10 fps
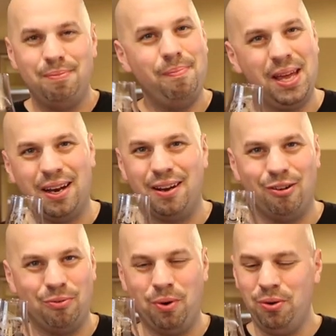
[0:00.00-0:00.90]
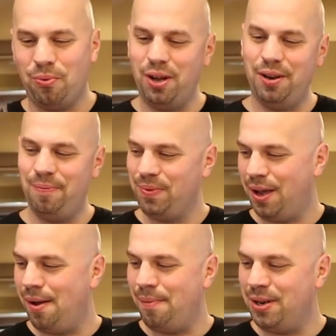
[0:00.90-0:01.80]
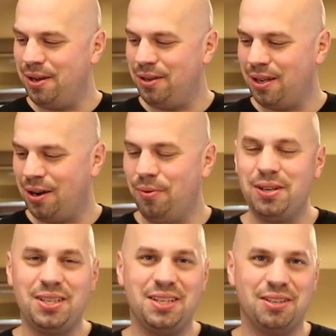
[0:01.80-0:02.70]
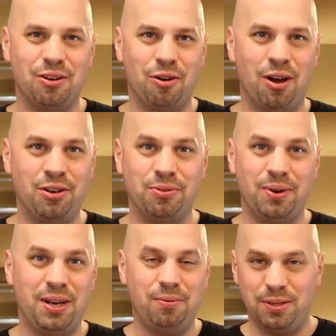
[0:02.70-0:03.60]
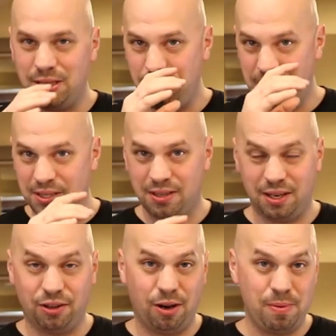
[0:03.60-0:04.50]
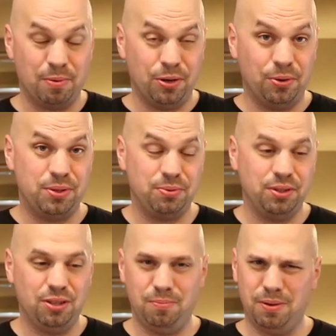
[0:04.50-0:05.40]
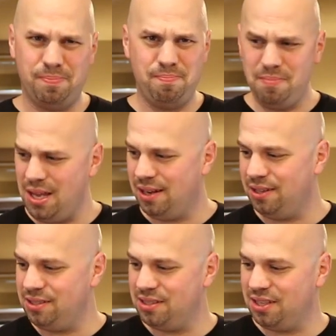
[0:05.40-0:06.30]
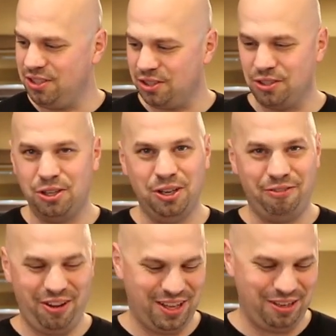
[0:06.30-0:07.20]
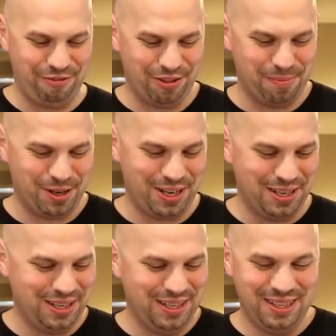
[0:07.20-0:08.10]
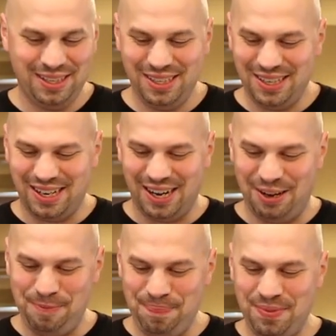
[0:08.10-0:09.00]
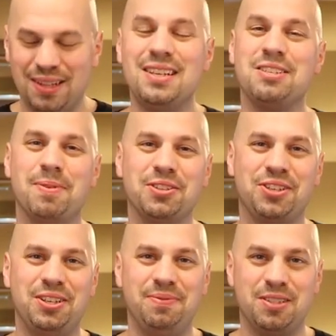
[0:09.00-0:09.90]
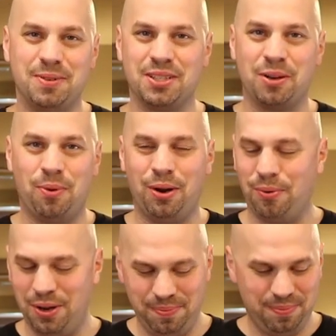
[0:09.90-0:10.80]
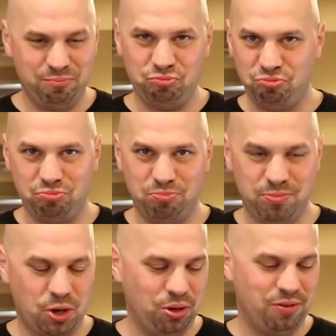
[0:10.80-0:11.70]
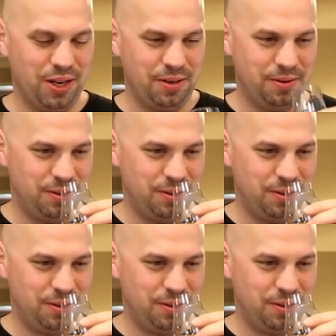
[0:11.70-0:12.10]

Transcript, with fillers: Man, one oh one, I, I mean, I, I don't wanna say it's an underrated whiskey because I think a lot of people know it's really good, but man, this is such a good value for the money. All right, smells good, smells like a one oh one, totally fine.